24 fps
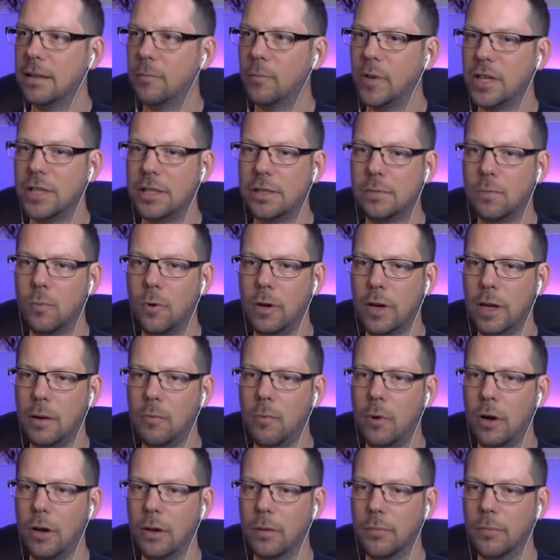Which is what I
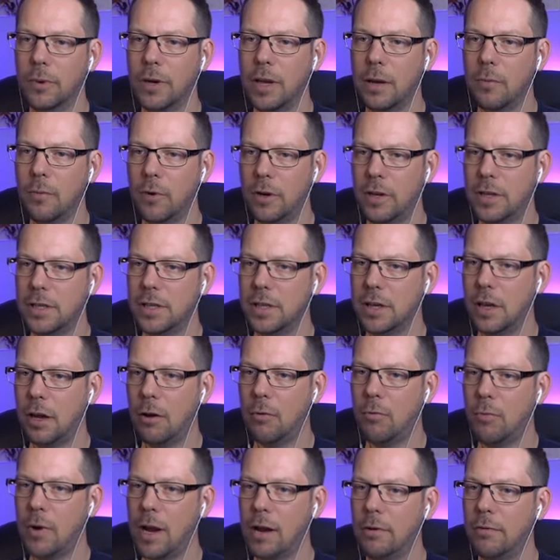want, but I want it to go
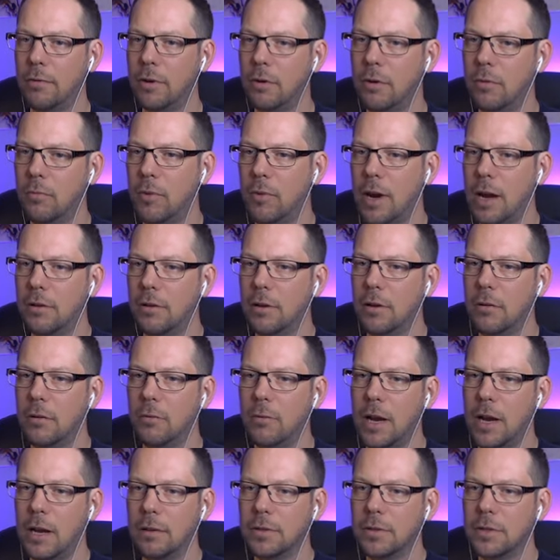round and around and
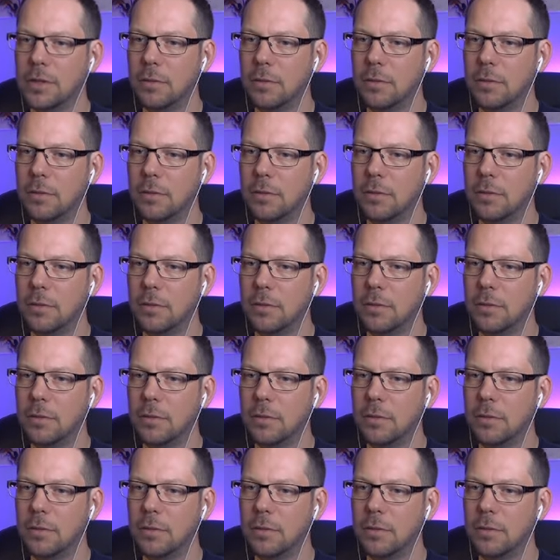around.